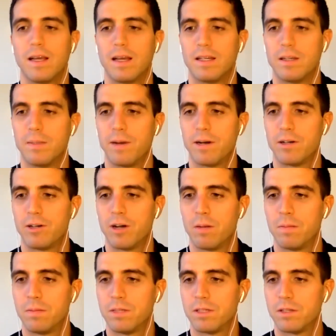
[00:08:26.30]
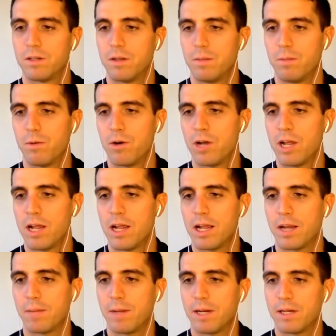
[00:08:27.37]
Tamara Trubb says, good
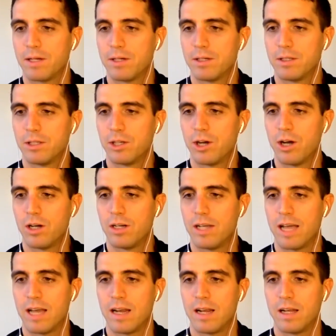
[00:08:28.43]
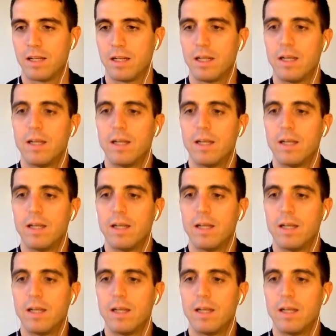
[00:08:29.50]
morning, Michael, John, Dana.